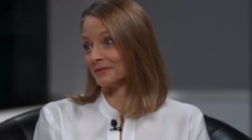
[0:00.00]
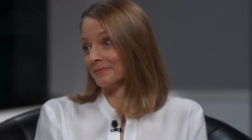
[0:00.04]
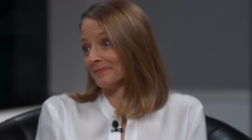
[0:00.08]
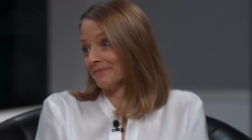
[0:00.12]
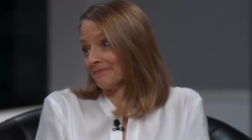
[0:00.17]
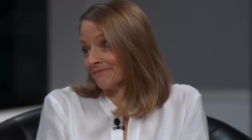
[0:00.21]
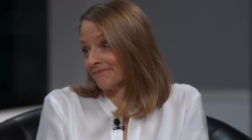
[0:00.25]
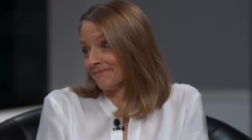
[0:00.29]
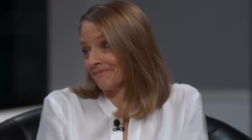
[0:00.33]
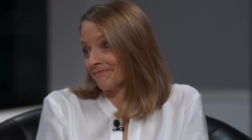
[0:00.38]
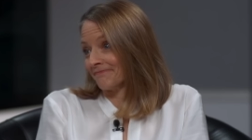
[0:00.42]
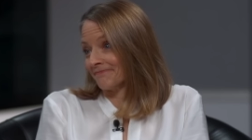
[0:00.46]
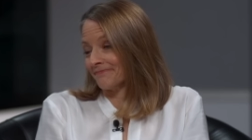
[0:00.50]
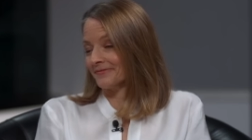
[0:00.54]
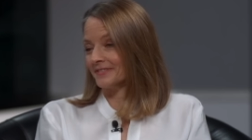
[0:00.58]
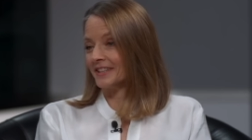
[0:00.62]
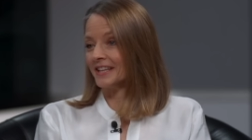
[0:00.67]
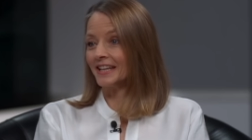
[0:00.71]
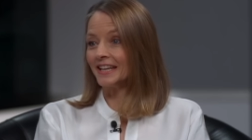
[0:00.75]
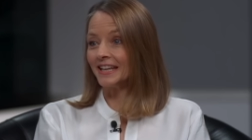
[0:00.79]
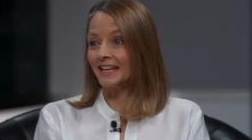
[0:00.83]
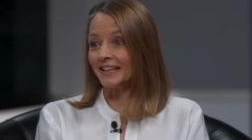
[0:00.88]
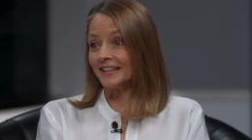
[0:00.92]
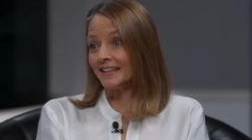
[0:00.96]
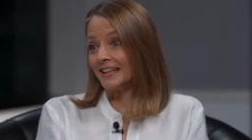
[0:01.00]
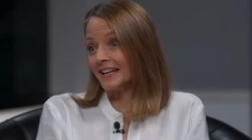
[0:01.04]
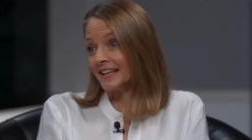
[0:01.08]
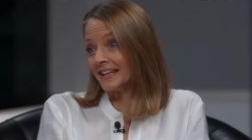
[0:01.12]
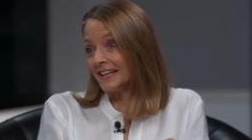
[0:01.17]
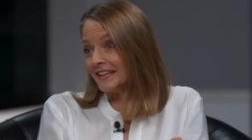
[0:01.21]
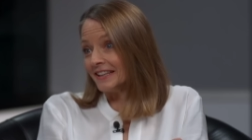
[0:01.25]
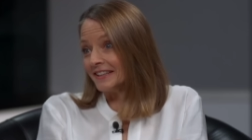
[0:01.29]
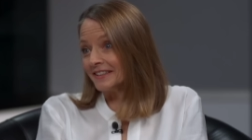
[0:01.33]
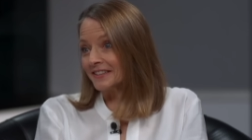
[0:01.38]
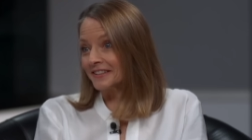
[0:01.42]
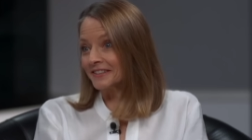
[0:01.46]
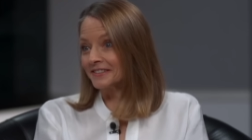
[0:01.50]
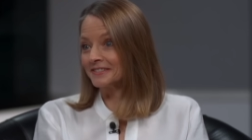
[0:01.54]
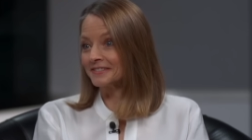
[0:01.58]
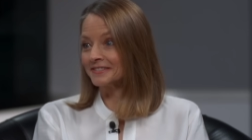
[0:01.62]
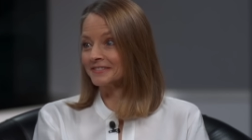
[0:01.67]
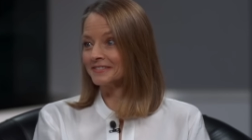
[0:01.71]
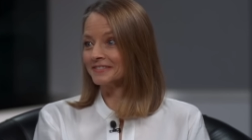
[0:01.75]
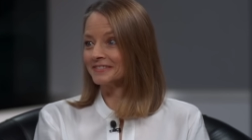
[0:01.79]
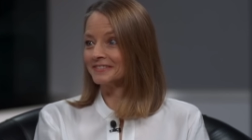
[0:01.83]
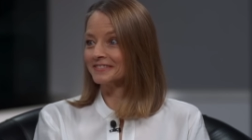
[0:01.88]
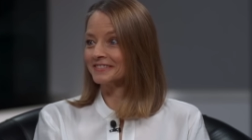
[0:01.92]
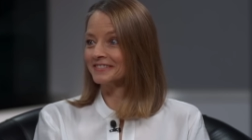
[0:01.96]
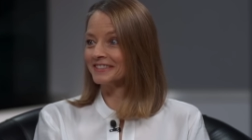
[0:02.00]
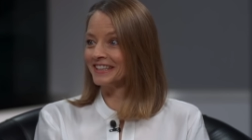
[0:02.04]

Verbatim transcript: Right. right. Well, we got to. They eat. They eat. they eat.